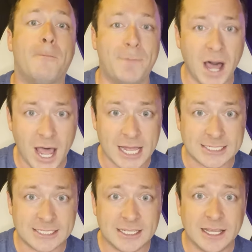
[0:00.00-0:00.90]

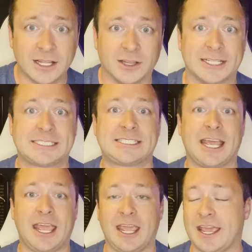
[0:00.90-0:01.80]
But let's
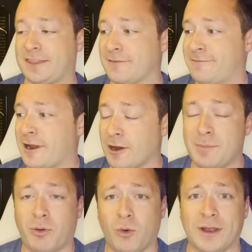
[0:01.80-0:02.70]
say at the very
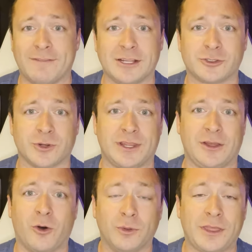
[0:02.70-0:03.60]
point of entry,
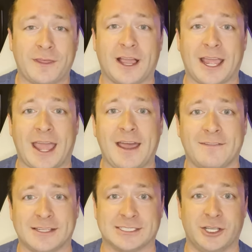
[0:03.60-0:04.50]
the only thing I
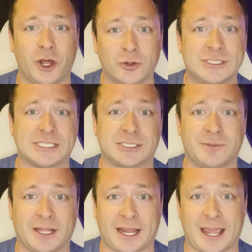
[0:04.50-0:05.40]
have is the node
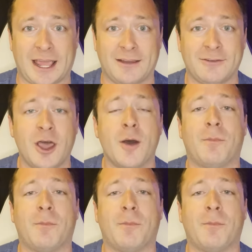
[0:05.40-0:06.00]
system that I have,